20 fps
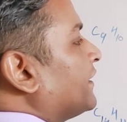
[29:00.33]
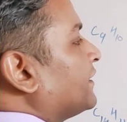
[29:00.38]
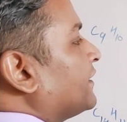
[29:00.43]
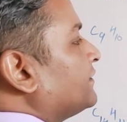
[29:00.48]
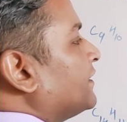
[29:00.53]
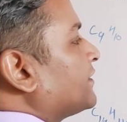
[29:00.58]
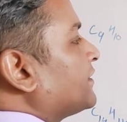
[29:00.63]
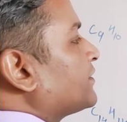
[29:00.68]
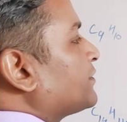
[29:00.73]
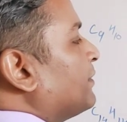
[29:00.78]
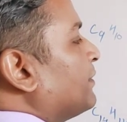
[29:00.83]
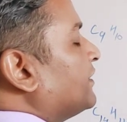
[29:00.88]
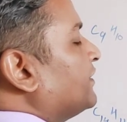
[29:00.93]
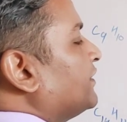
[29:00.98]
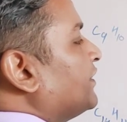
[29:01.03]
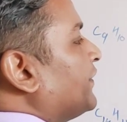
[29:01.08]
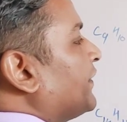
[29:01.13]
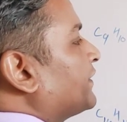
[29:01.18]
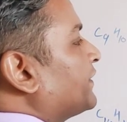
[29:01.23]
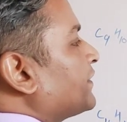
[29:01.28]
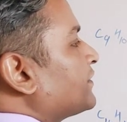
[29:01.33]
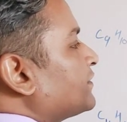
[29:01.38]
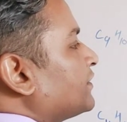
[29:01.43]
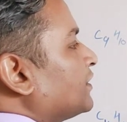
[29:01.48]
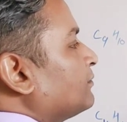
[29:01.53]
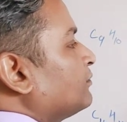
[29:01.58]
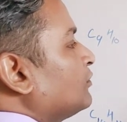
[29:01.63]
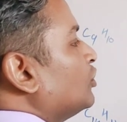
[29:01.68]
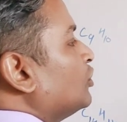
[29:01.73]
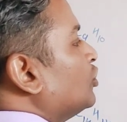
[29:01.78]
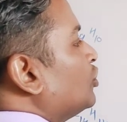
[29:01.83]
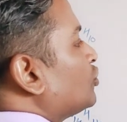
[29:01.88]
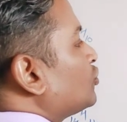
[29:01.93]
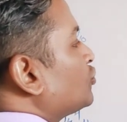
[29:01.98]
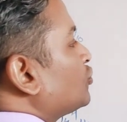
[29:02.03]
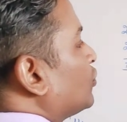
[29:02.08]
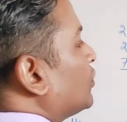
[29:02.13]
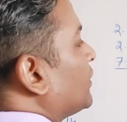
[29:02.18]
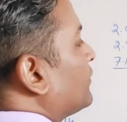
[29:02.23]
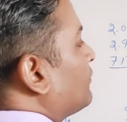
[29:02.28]
this benzene system.
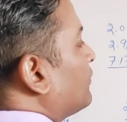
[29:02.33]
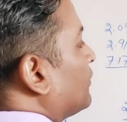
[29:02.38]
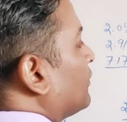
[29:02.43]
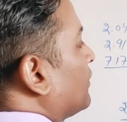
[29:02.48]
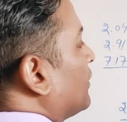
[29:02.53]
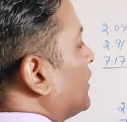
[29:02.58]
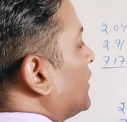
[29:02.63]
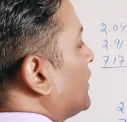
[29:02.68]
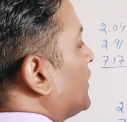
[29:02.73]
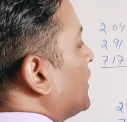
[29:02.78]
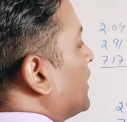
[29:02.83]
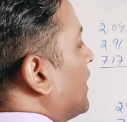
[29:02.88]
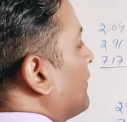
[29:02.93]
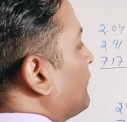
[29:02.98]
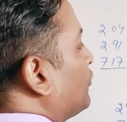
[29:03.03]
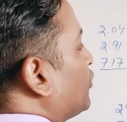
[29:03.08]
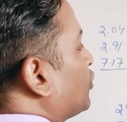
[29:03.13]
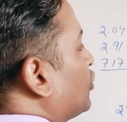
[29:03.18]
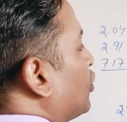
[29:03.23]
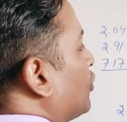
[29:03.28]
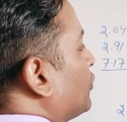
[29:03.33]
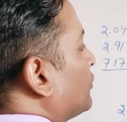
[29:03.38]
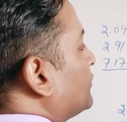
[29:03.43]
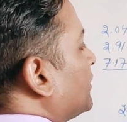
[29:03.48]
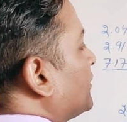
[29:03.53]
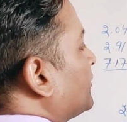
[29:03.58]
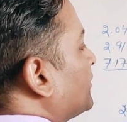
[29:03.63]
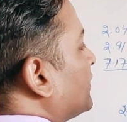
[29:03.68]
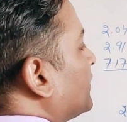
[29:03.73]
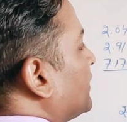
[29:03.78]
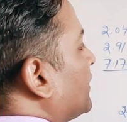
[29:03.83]
So if I have to count this,